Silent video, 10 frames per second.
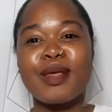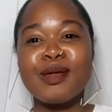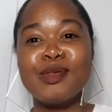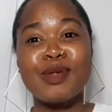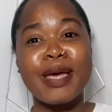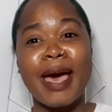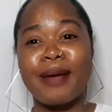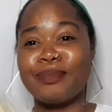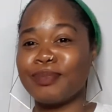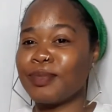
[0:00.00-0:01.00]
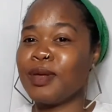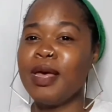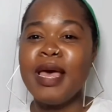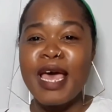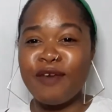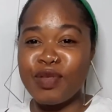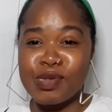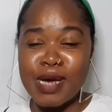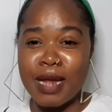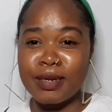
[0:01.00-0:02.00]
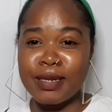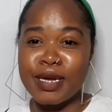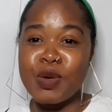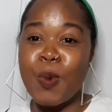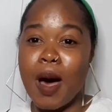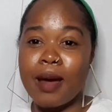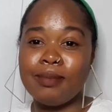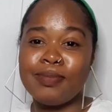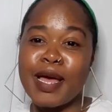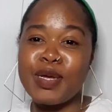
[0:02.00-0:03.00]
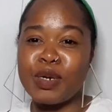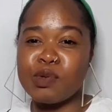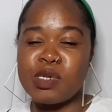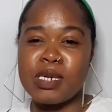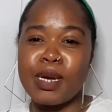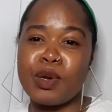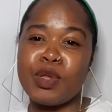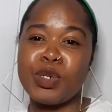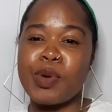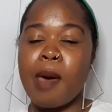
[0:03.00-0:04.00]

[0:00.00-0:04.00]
So yeah, if there's a color that you want that you don't see, I know they do come